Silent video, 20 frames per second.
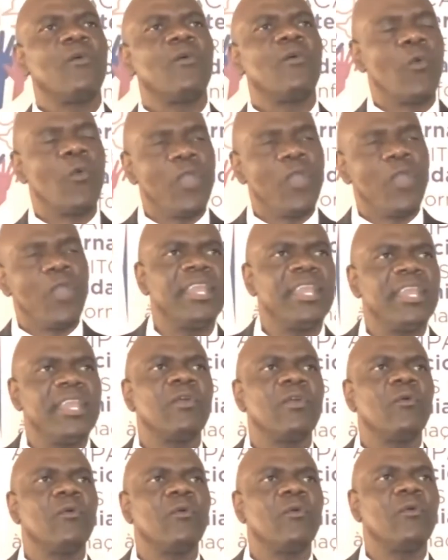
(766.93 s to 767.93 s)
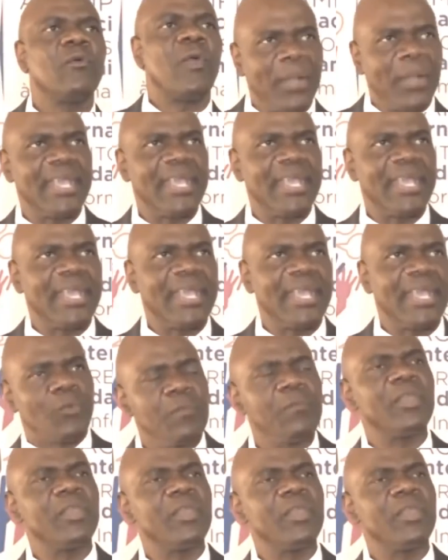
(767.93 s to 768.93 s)
women were players,
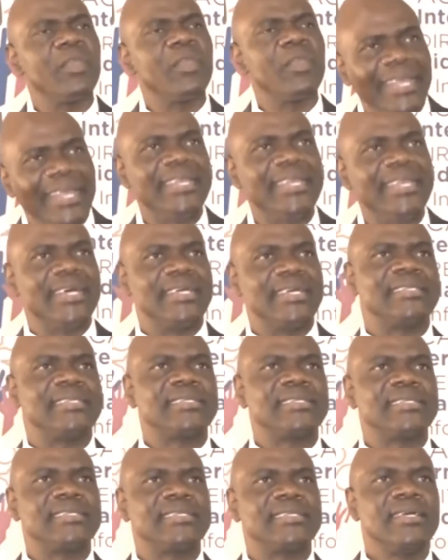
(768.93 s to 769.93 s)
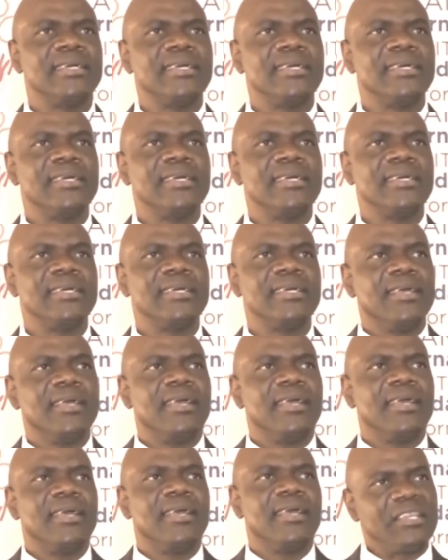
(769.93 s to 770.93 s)
women were leaders.
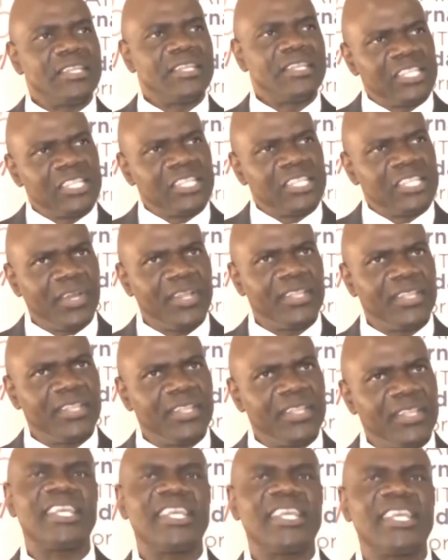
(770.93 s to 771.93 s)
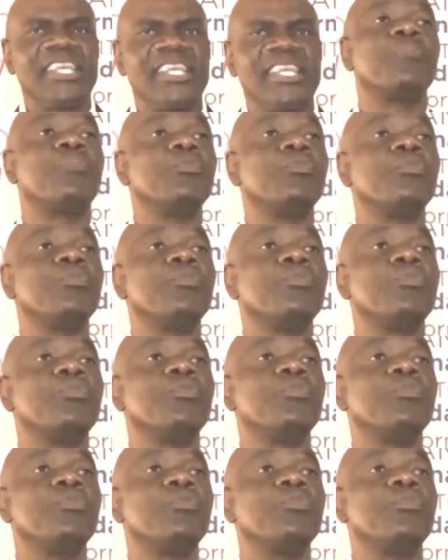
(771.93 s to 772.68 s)
And it's important that as you push